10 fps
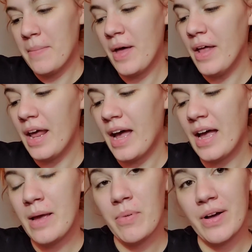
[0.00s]
but
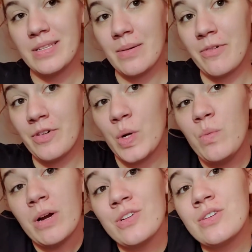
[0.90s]
I bought some of her
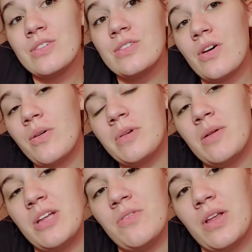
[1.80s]
new merch, so I'm going
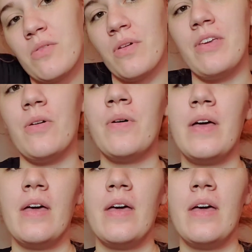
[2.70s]
to be doing a review.